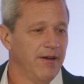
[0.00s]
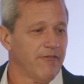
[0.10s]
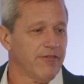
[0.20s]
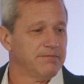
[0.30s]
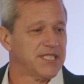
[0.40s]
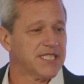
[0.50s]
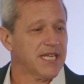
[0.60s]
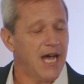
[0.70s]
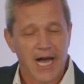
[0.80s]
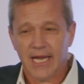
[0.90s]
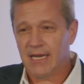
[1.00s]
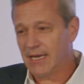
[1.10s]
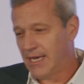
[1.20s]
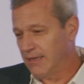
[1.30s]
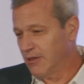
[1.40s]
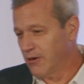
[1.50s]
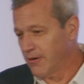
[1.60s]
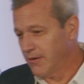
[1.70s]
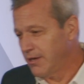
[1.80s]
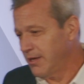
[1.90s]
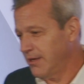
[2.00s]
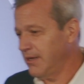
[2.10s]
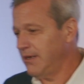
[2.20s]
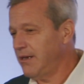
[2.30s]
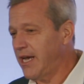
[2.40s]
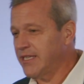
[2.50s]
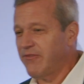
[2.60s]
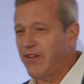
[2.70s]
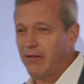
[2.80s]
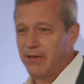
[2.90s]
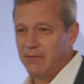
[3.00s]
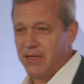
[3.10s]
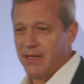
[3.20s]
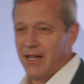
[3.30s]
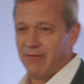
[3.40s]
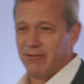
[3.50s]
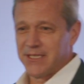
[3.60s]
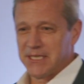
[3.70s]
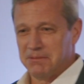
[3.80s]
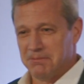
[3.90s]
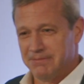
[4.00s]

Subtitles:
From Scott, I learned not to follow him in the conference.